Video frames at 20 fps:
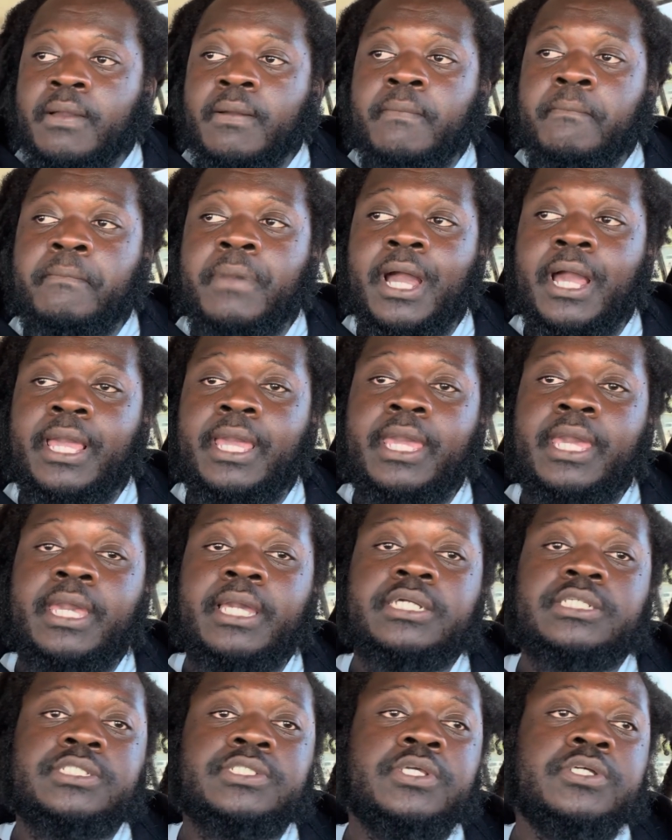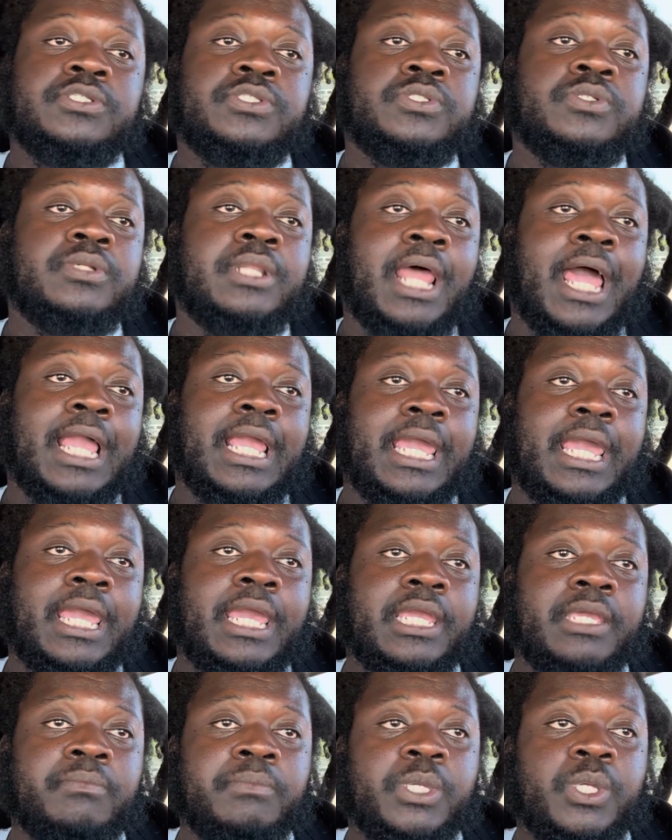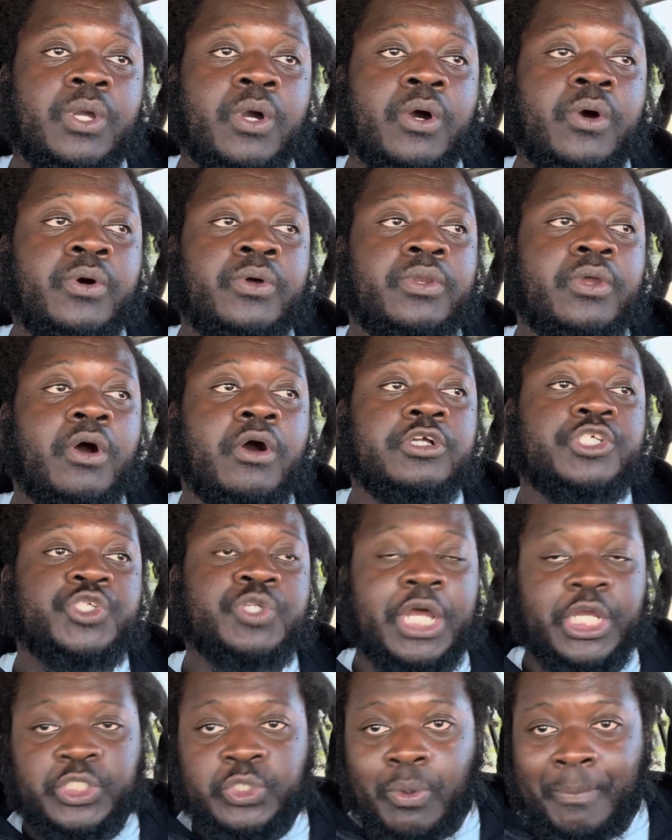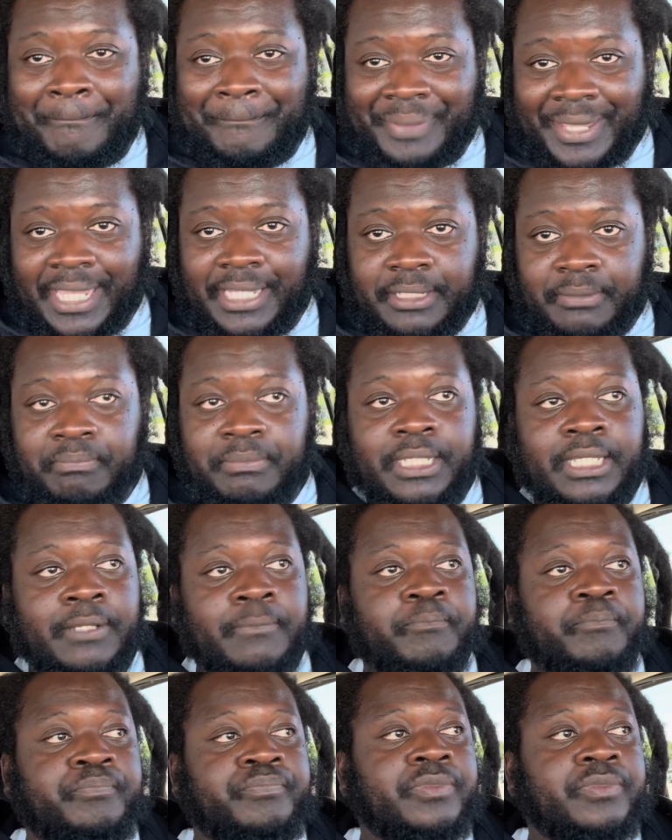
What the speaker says: my ex used to, like, egg me on or try to bait me.